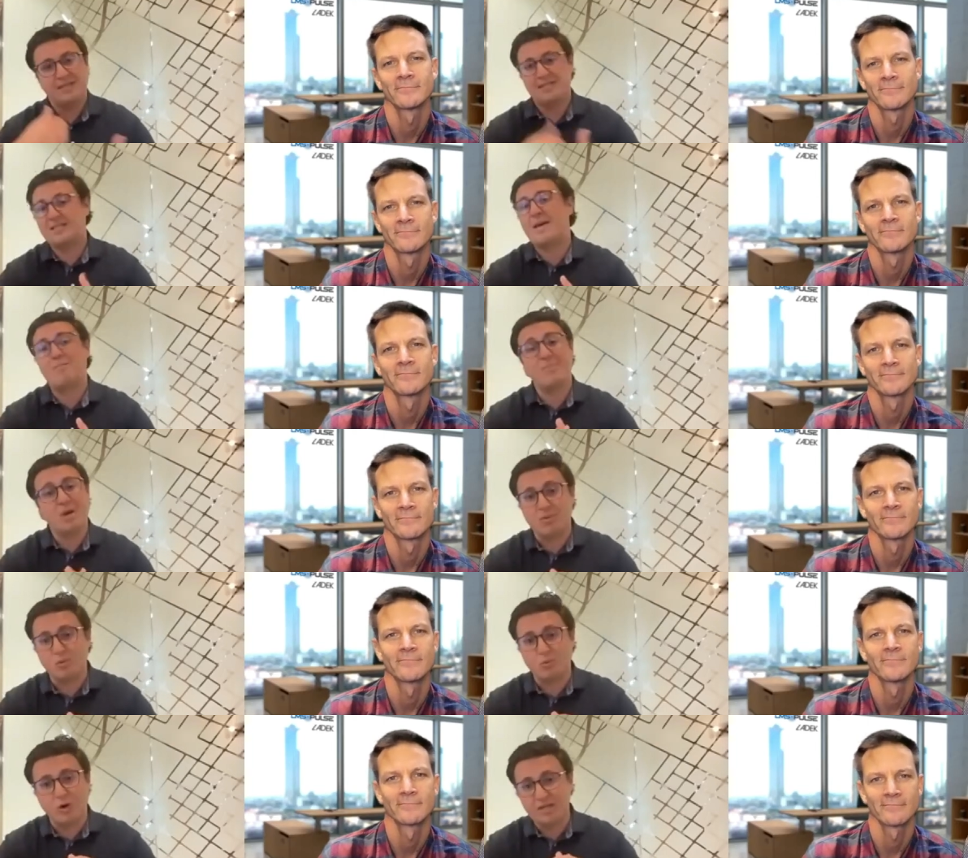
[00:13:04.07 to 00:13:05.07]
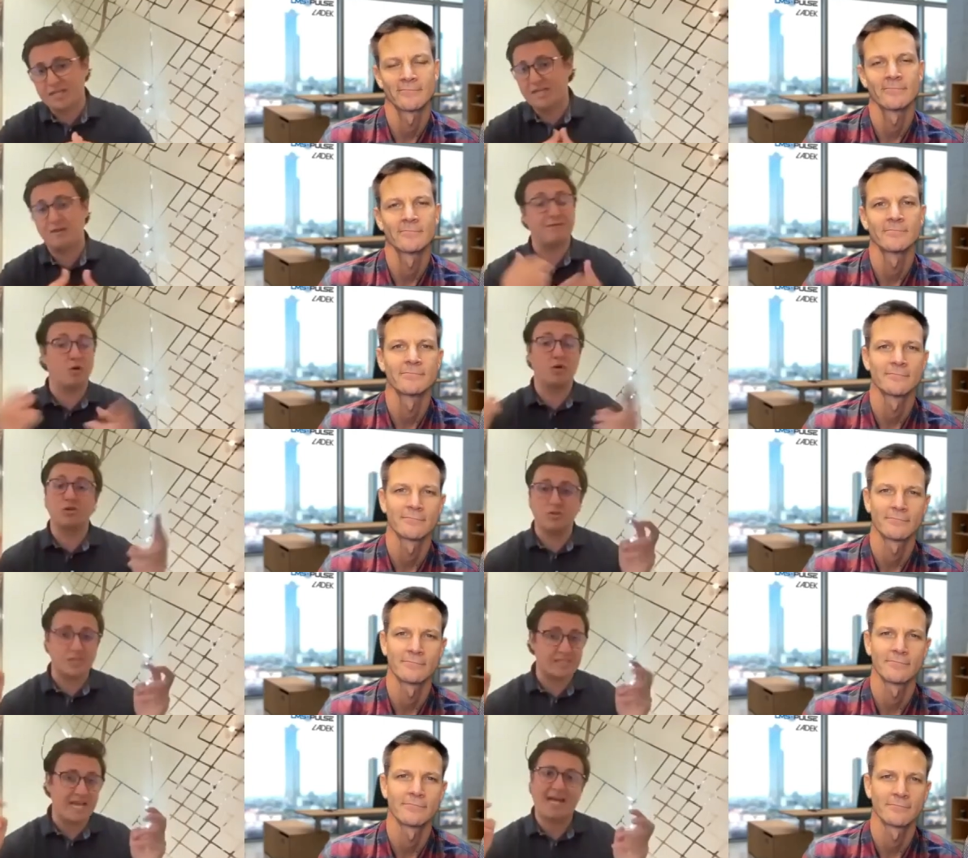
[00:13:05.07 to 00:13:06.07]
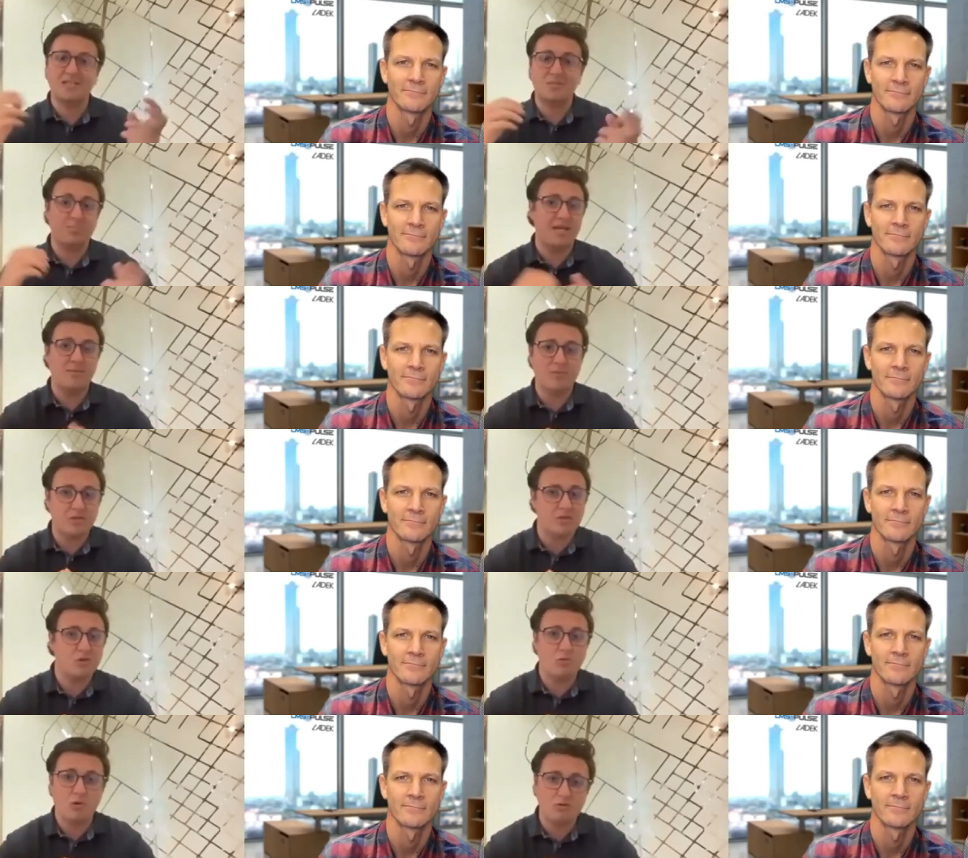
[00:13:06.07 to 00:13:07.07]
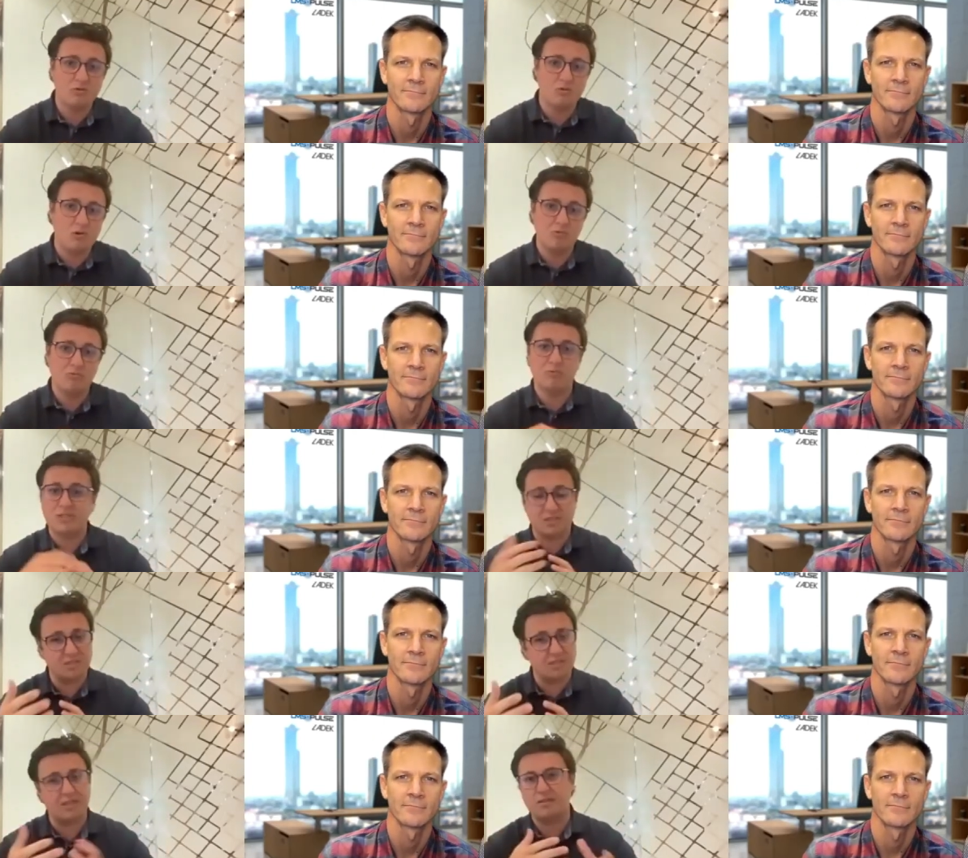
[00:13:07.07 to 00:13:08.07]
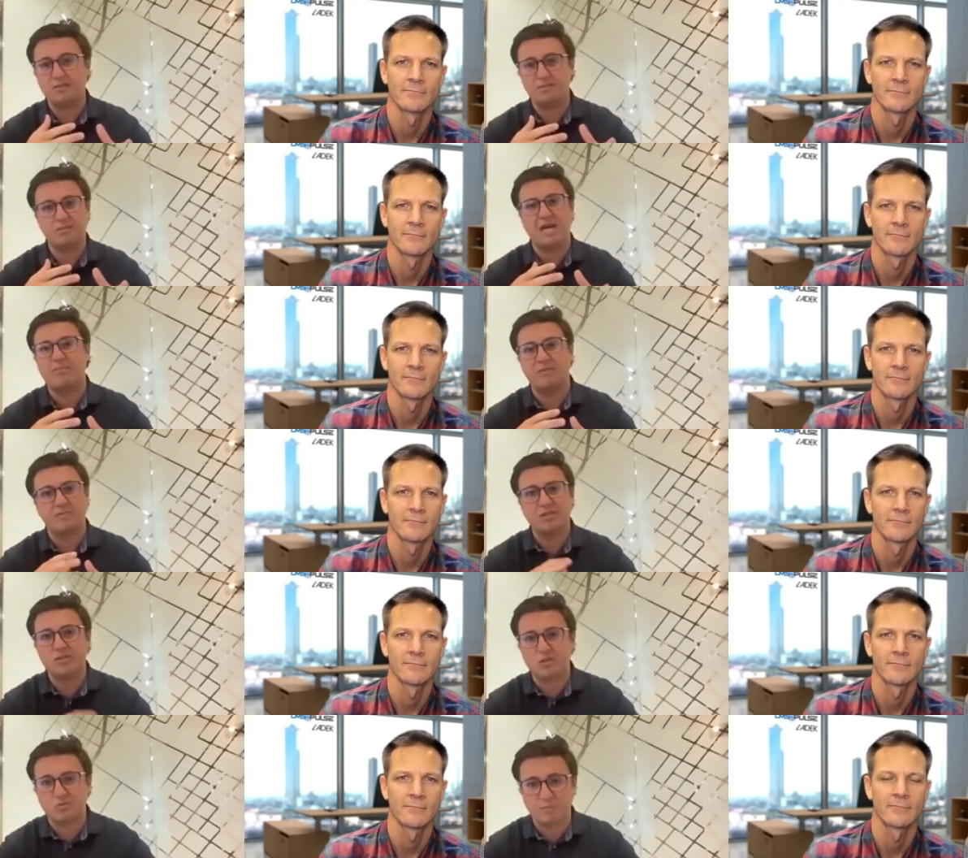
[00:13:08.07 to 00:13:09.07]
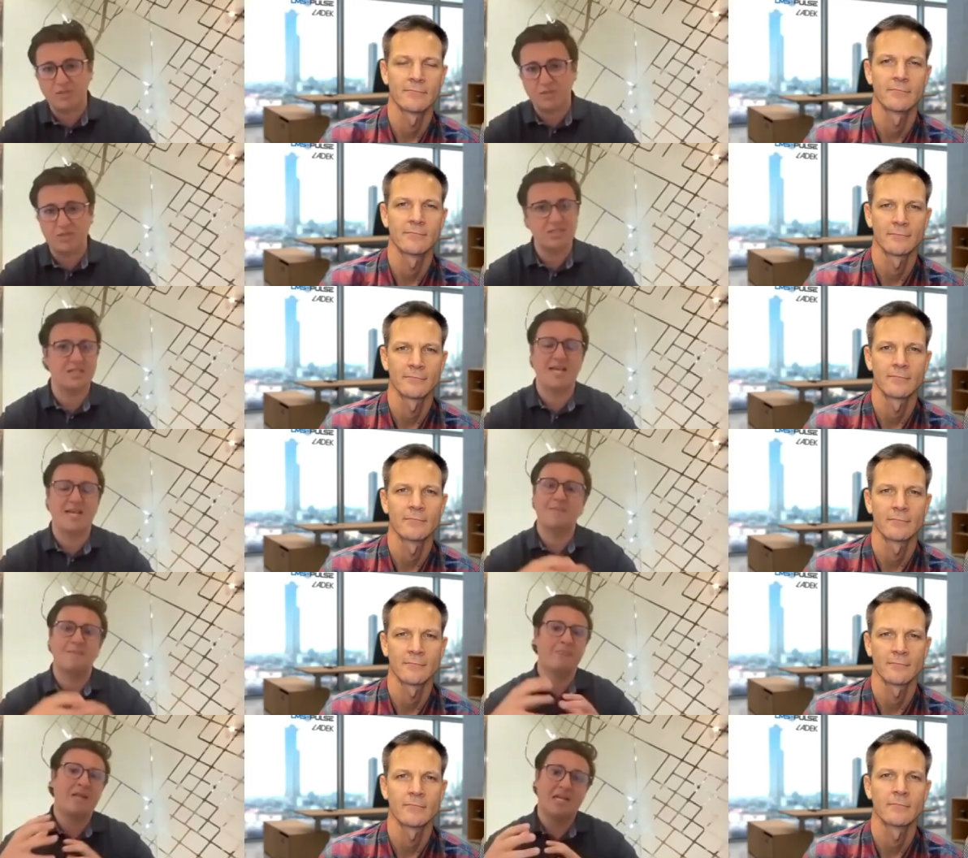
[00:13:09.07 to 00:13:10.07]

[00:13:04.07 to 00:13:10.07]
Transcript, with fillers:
Speaker 1: step number one in a vertical SaaS playbook, quote unquote, which is the type of business we're building today,